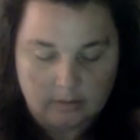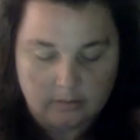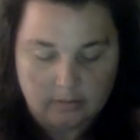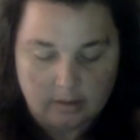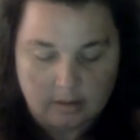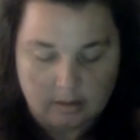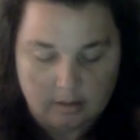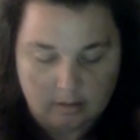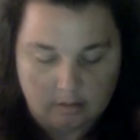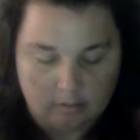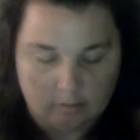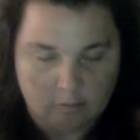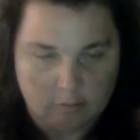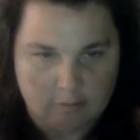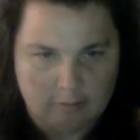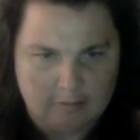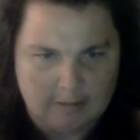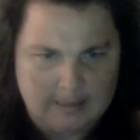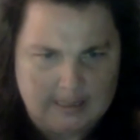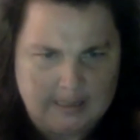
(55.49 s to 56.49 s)
This is
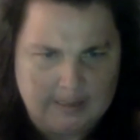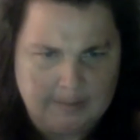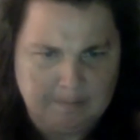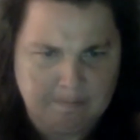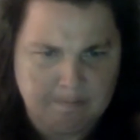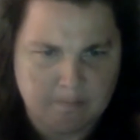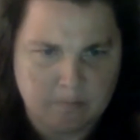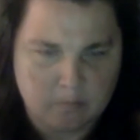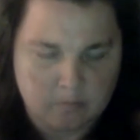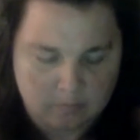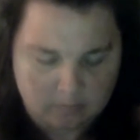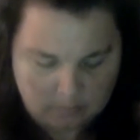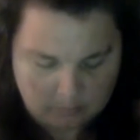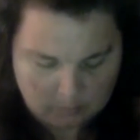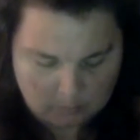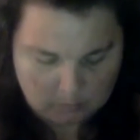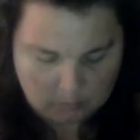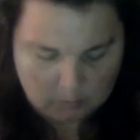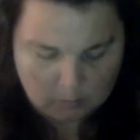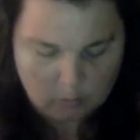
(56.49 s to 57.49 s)
dry.
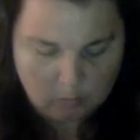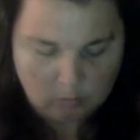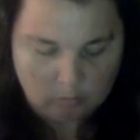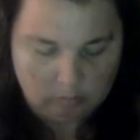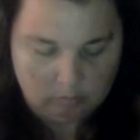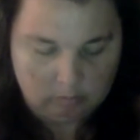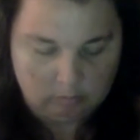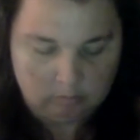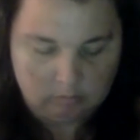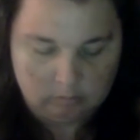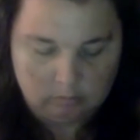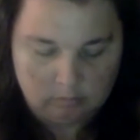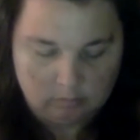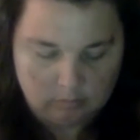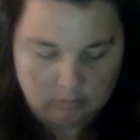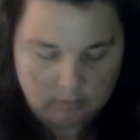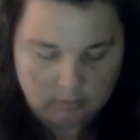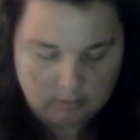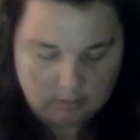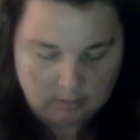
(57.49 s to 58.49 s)
Ooh,
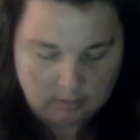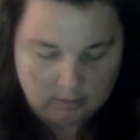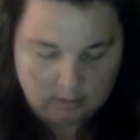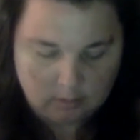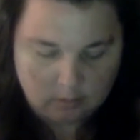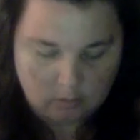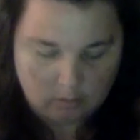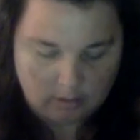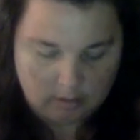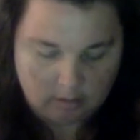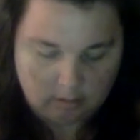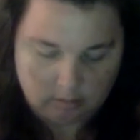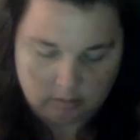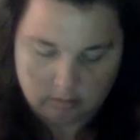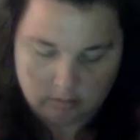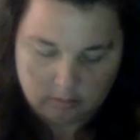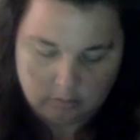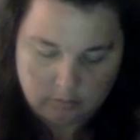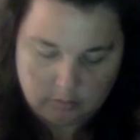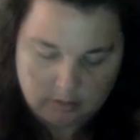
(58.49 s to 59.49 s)
it's quite hard
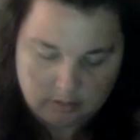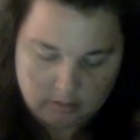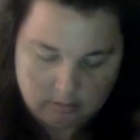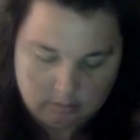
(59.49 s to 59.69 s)
to uh,